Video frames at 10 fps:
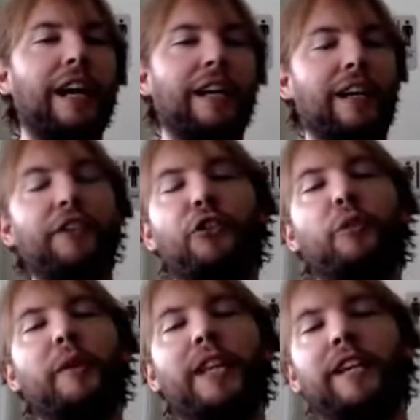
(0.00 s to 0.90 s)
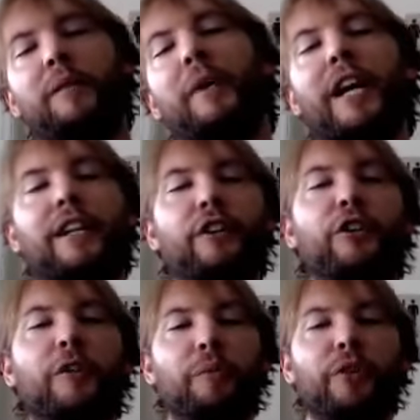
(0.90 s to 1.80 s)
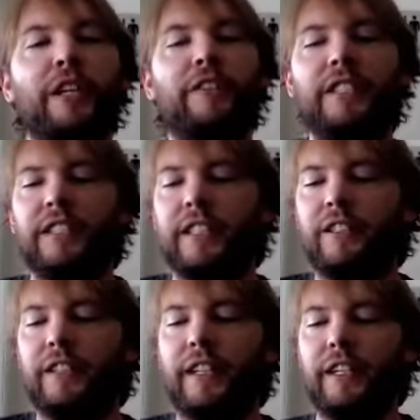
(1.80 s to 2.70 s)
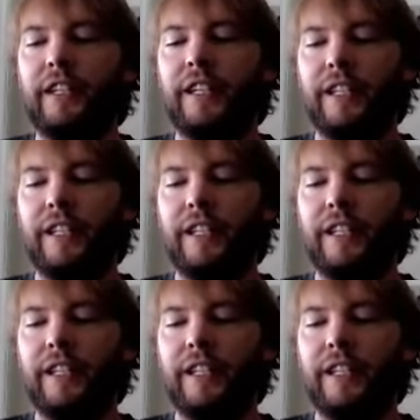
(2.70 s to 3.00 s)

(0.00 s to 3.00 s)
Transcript: assuming that you're buying a new computer every single year,